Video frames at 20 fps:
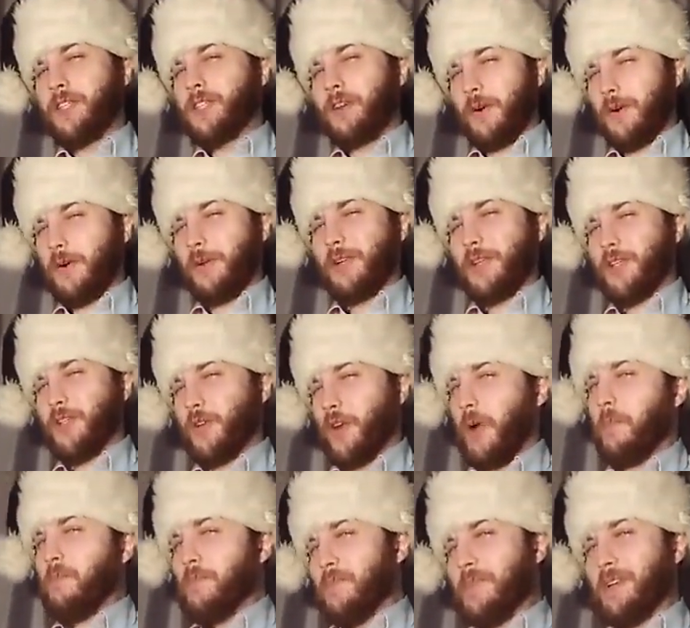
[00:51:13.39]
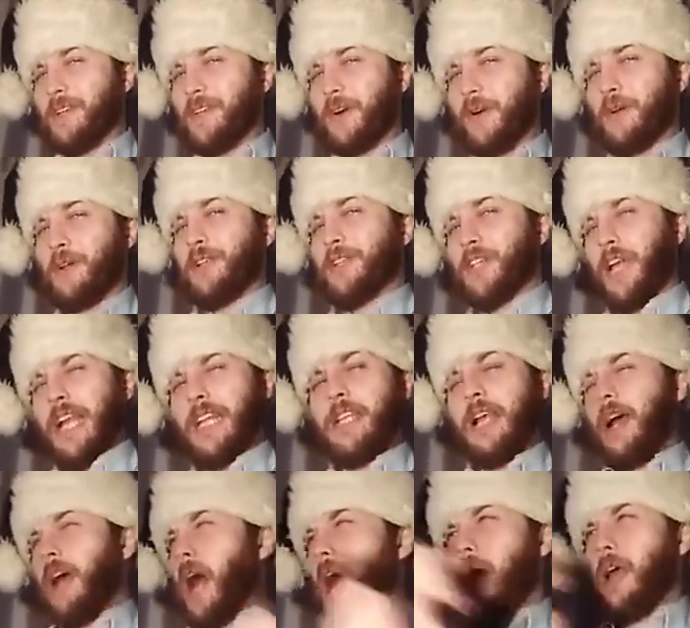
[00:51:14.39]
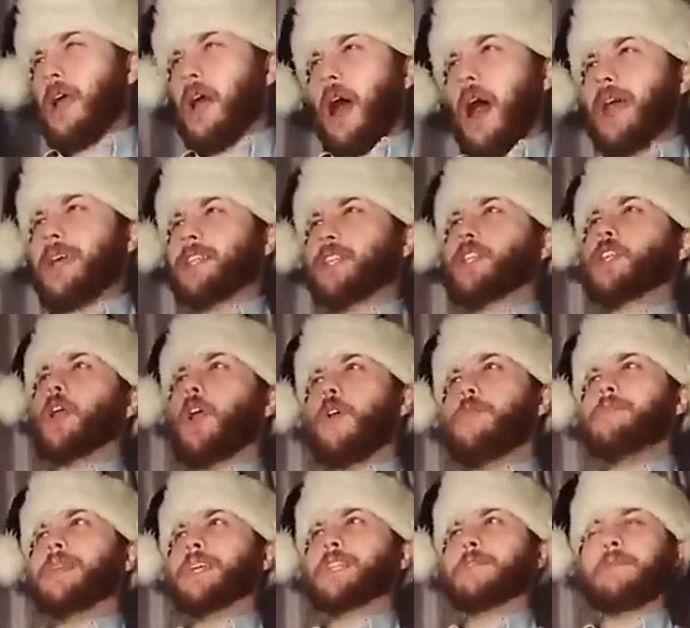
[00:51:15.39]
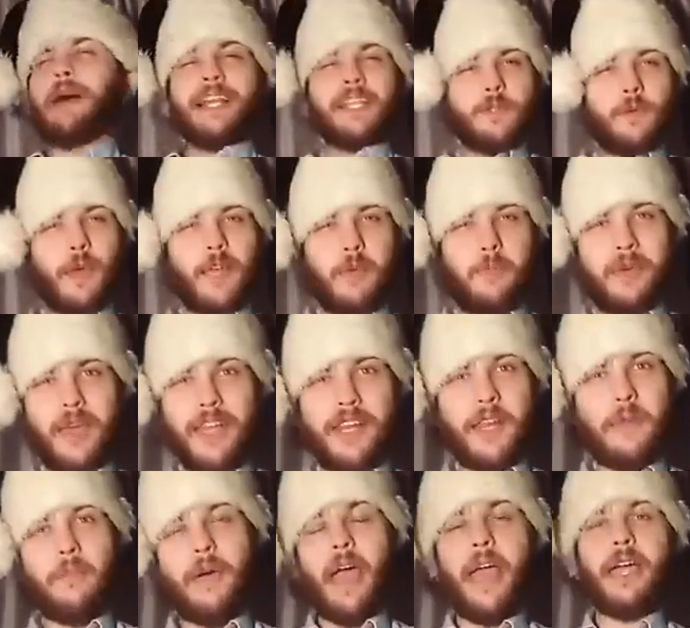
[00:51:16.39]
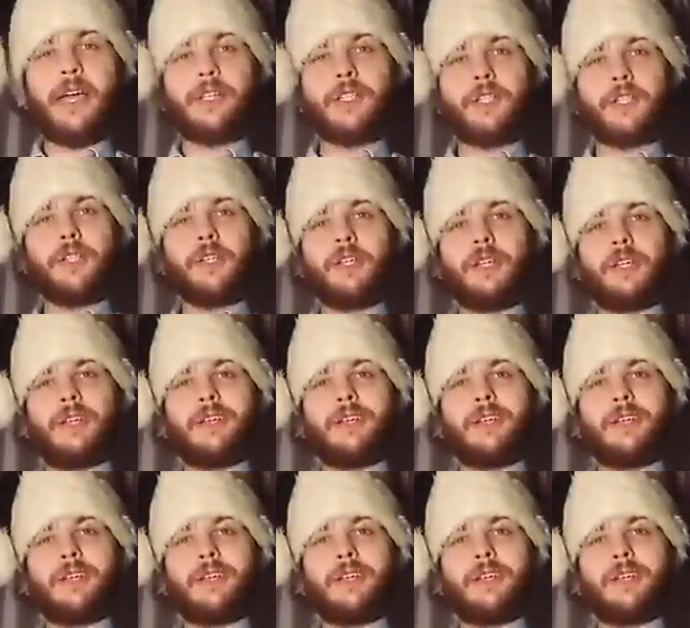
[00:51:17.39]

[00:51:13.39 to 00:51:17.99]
Donald Trump? Donald J. I assume this man's Wikipedia page